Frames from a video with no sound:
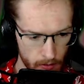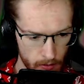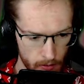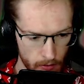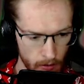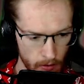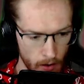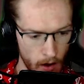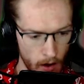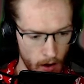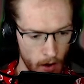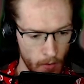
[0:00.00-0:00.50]

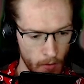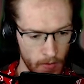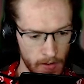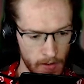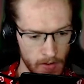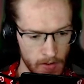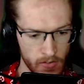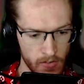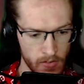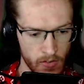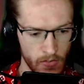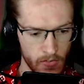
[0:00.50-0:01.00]
Oh, it's
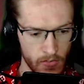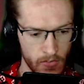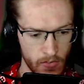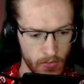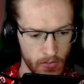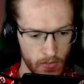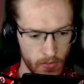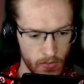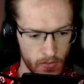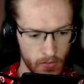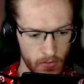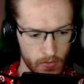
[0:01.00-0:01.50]
just
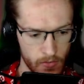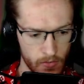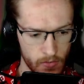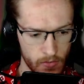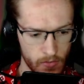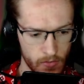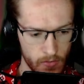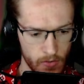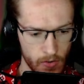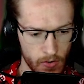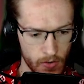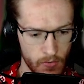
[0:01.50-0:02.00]

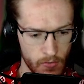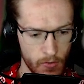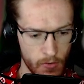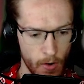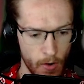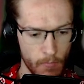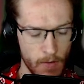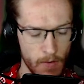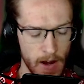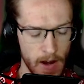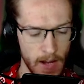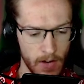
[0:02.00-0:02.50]
the
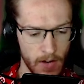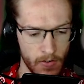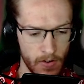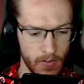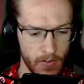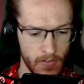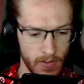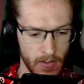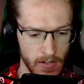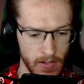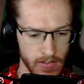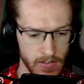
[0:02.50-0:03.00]
drop rate
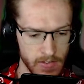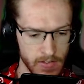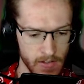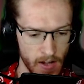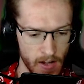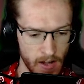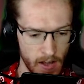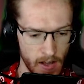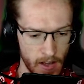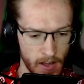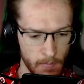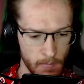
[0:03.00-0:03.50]
increases each
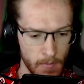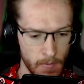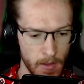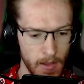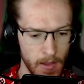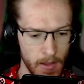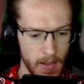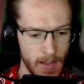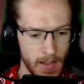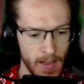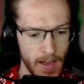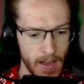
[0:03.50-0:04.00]
time
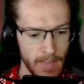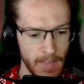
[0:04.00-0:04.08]
and then